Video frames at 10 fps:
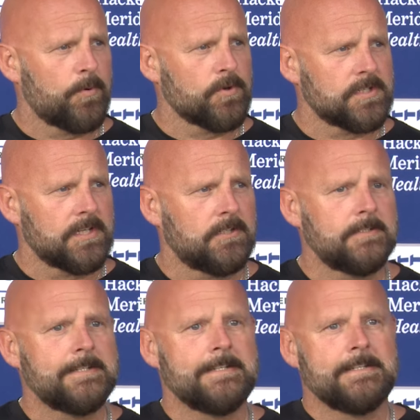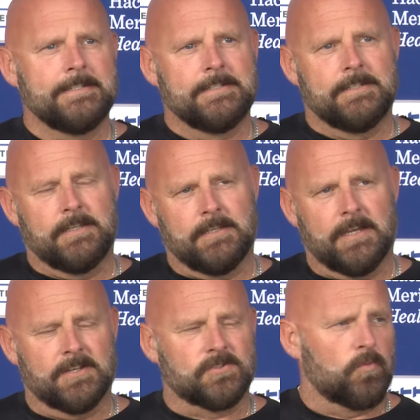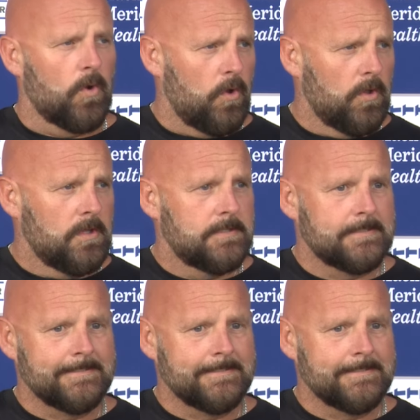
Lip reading: personnel. He has a role.